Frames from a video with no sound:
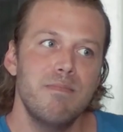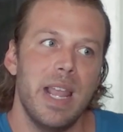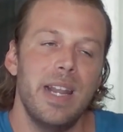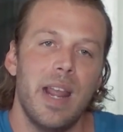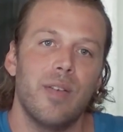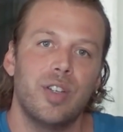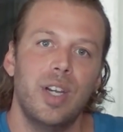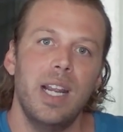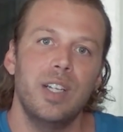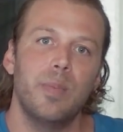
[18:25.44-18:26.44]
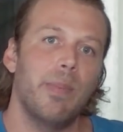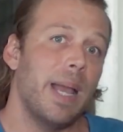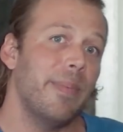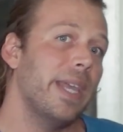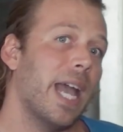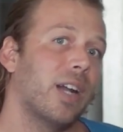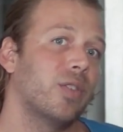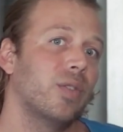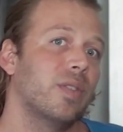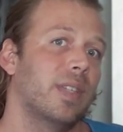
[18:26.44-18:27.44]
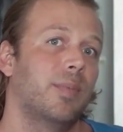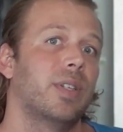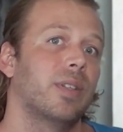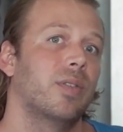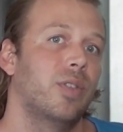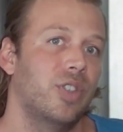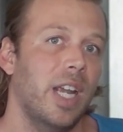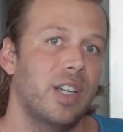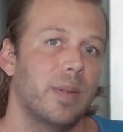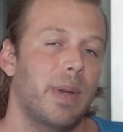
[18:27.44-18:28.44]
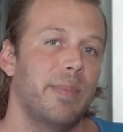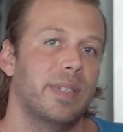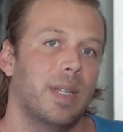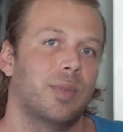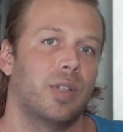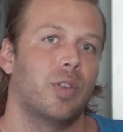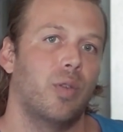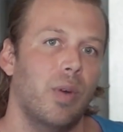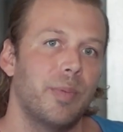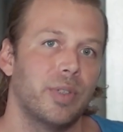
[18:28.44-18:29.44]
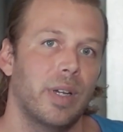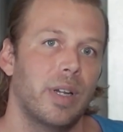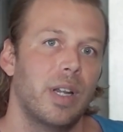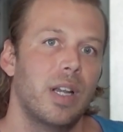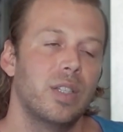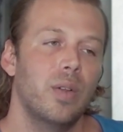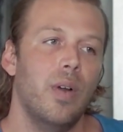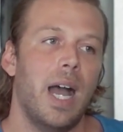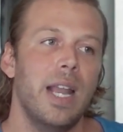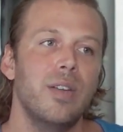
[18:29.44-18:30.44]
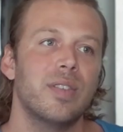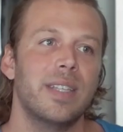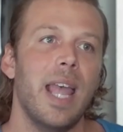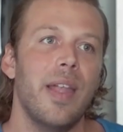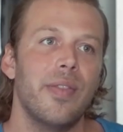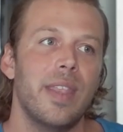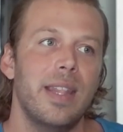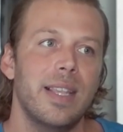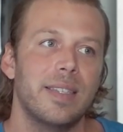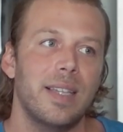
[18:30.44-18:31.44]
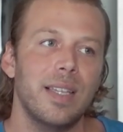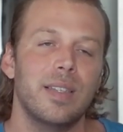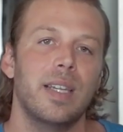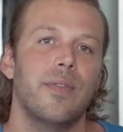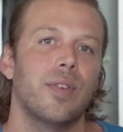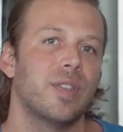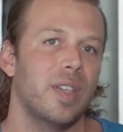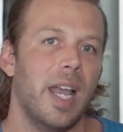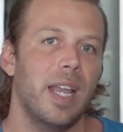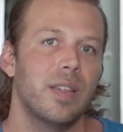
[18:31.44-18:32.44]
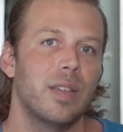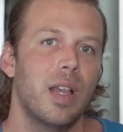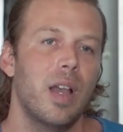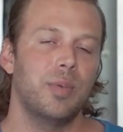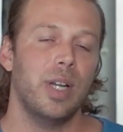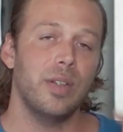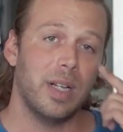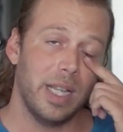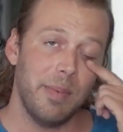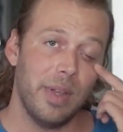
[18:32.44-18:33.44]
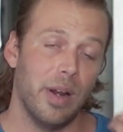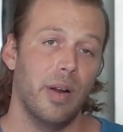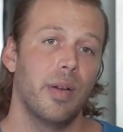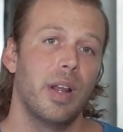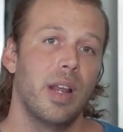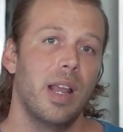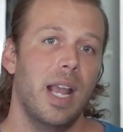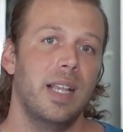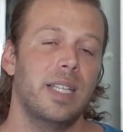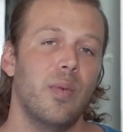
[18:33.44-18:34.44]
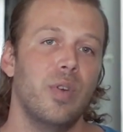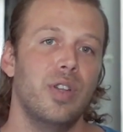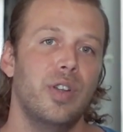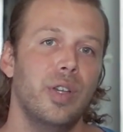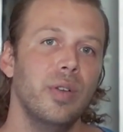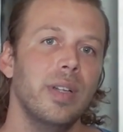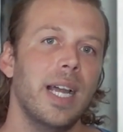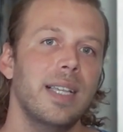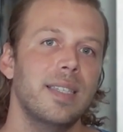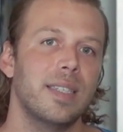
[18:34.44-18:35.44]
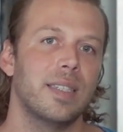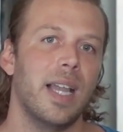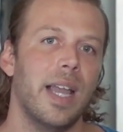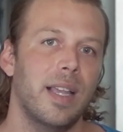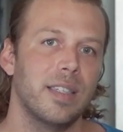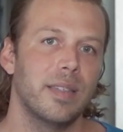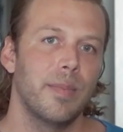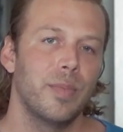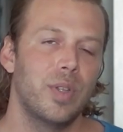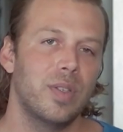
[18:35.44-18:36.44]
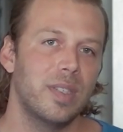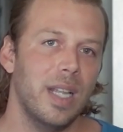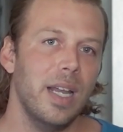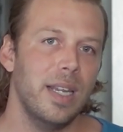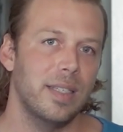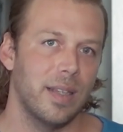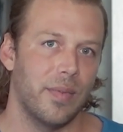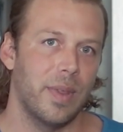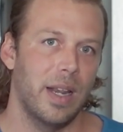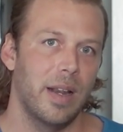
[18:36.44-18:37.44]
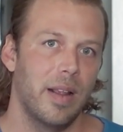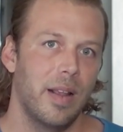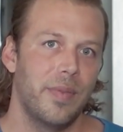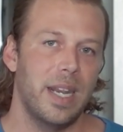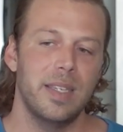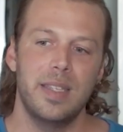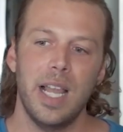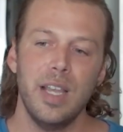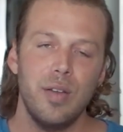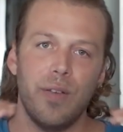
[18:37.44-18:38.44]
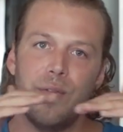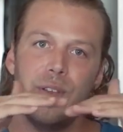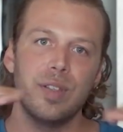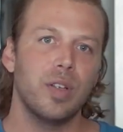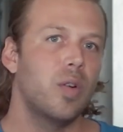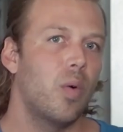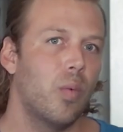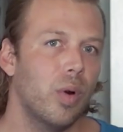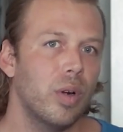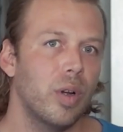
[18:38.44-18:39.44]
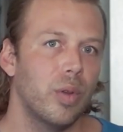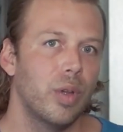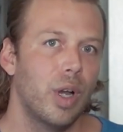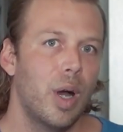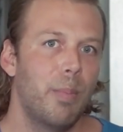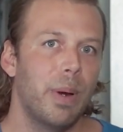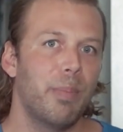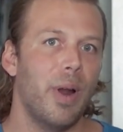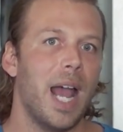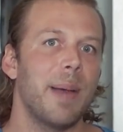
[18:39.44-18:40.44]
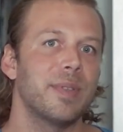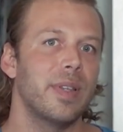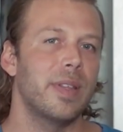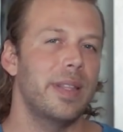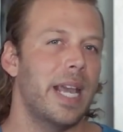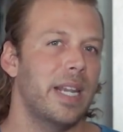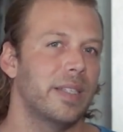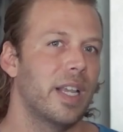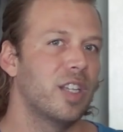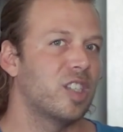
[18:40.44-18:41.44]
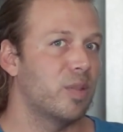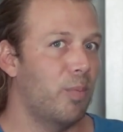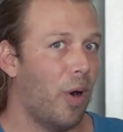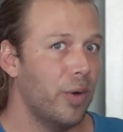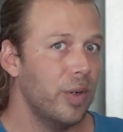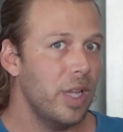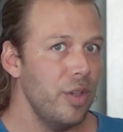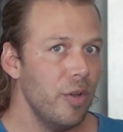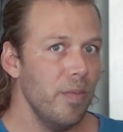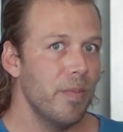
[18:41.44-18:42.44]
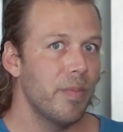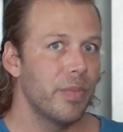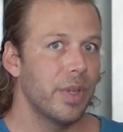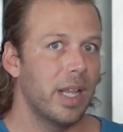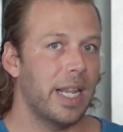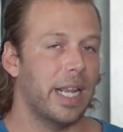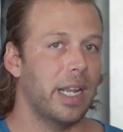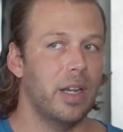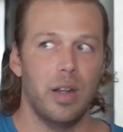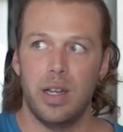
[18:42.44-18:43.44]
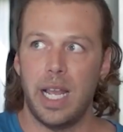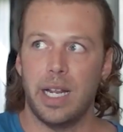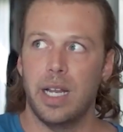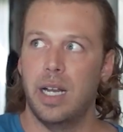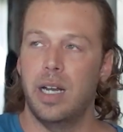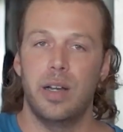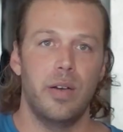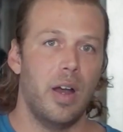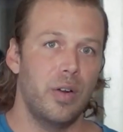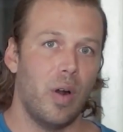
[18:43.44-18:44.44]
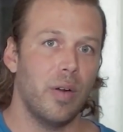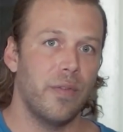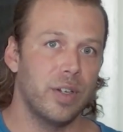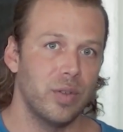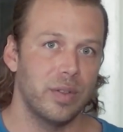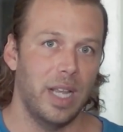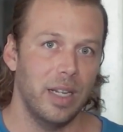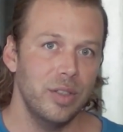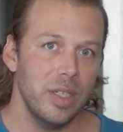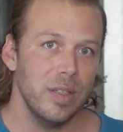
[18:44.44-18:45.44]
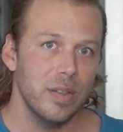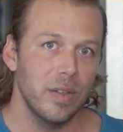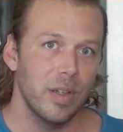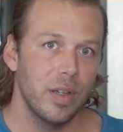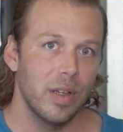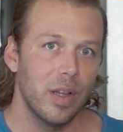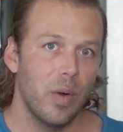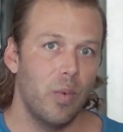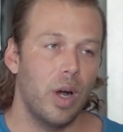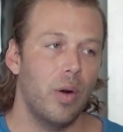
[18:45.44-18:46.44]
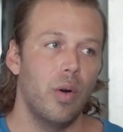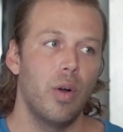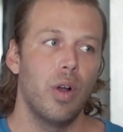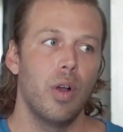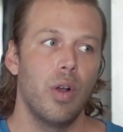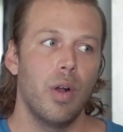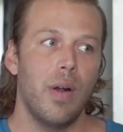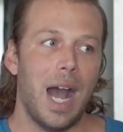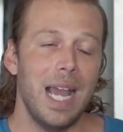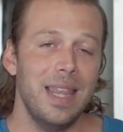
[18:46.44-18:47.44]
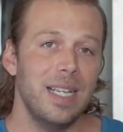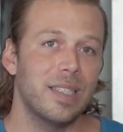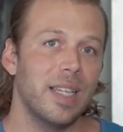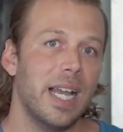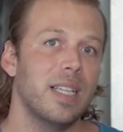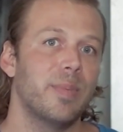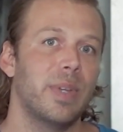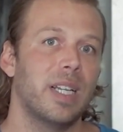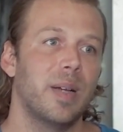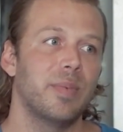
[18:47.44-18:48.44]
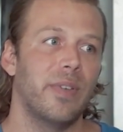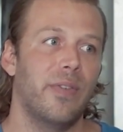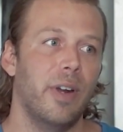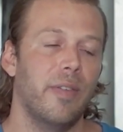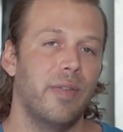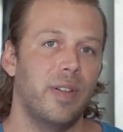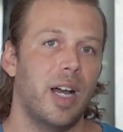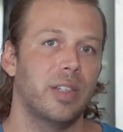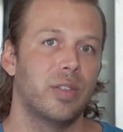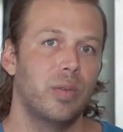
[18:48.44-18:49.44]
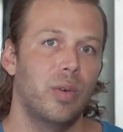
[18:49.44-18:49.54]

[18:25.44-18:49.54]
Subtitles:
may never change might be actual subject to change. It might be subject to corruption. So I understand the necessity for science. What I'm trying to claim here is that when you're utilizing science to study something that is not your physical world, but perhaps something that is smarter than you, like an artificial intelligence, well, I think science becomes a very flawed